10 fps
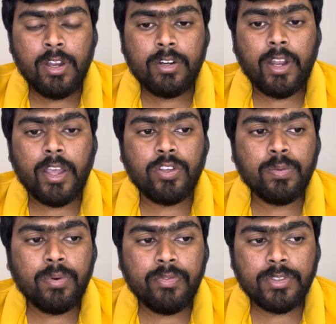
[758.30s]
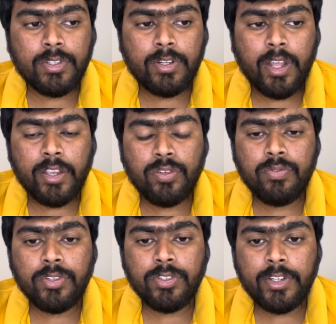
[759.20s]
Thank you, Professor. Thank you
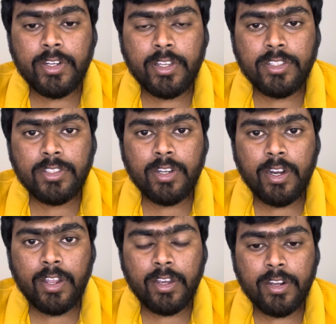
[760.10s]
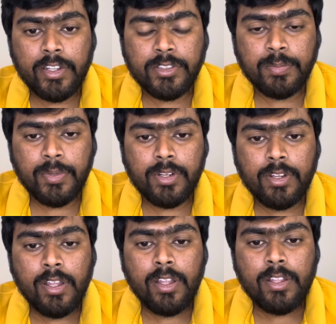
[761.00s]
for your dedication and encouragement.
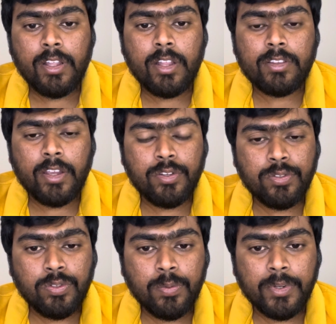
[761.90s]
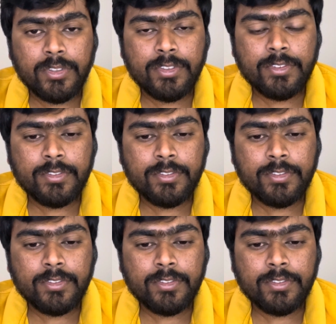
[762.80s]
Thank you so much.